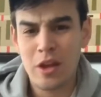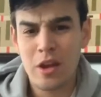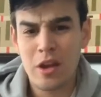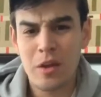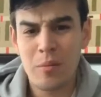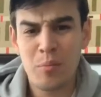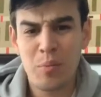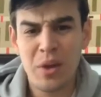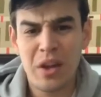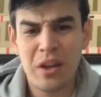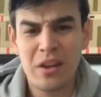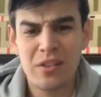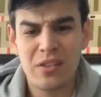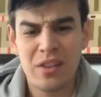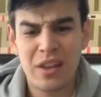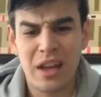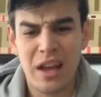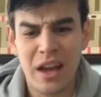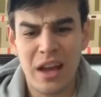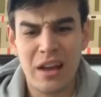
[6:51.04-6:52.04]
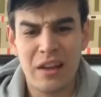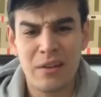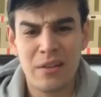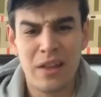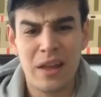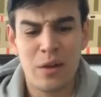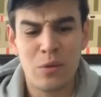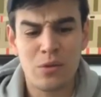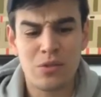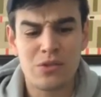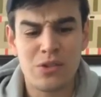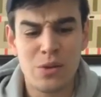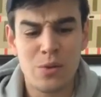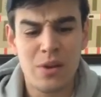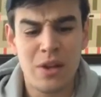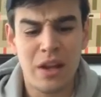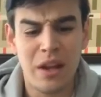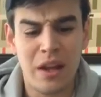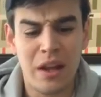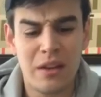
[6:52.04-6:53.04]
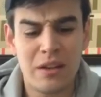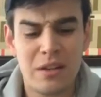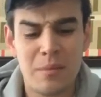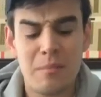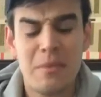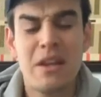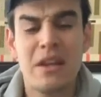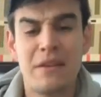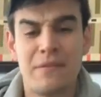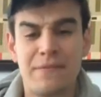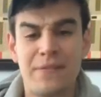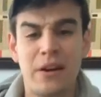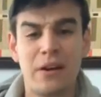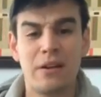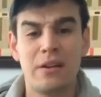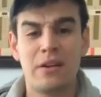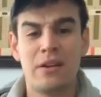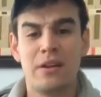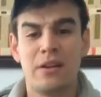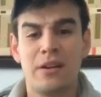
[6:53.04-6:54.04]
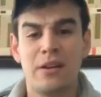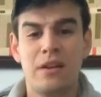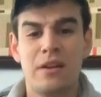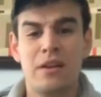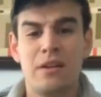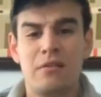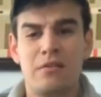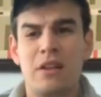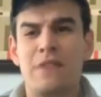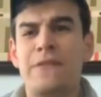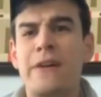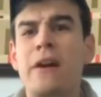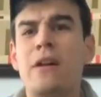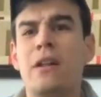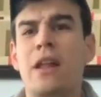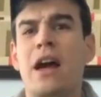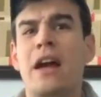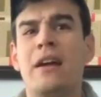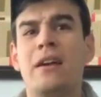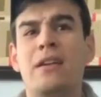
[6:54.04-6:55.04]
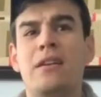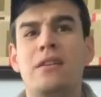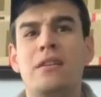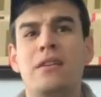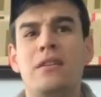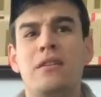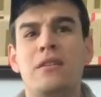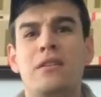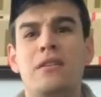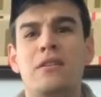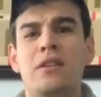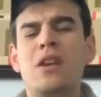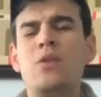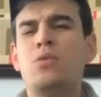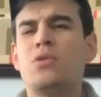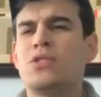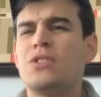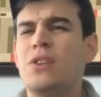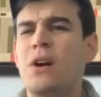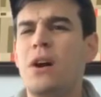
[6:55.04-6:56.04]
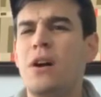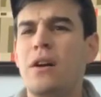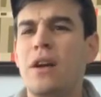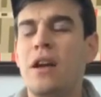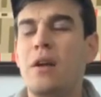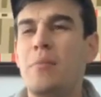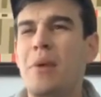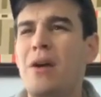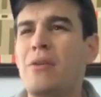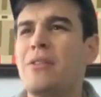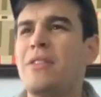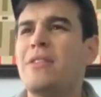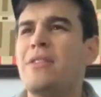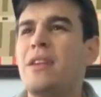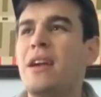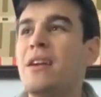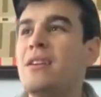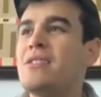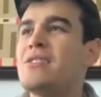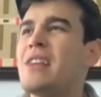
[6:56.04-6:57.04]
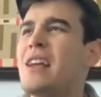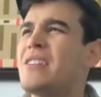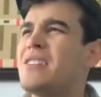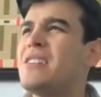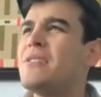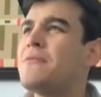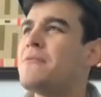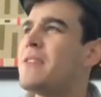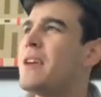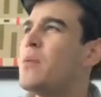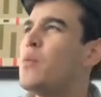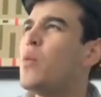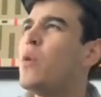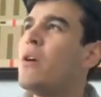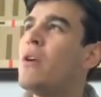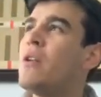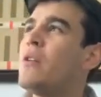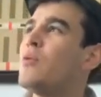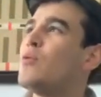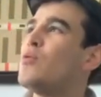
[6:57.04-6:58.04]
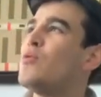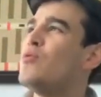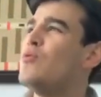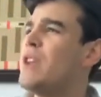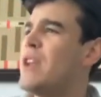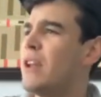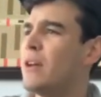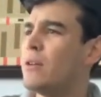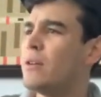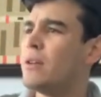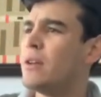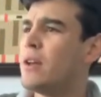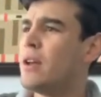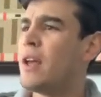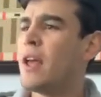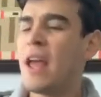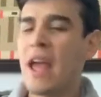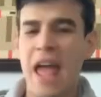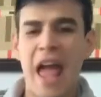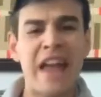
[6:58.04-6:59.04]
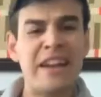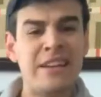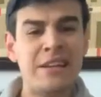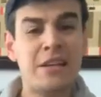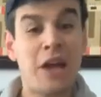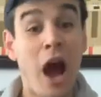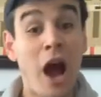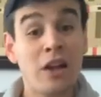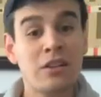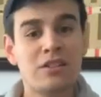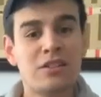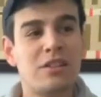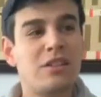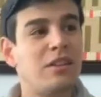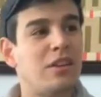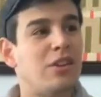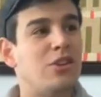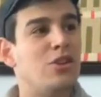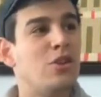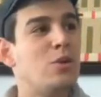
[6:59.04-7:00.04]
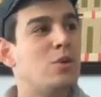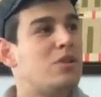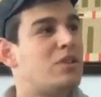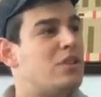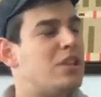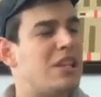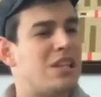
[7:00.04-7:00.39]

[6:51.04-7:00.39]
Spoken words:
Because the guy that was doing it, to me, it felt like he was talking about things as if they weren't real. And he constantly used this